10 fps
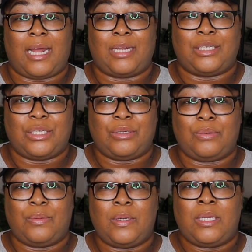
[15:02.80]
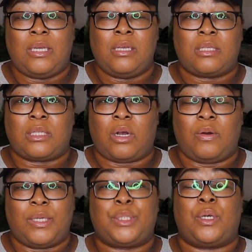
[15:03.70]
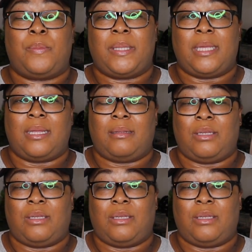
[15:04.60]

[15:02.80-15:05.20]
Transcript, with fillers: I do. So he told me that,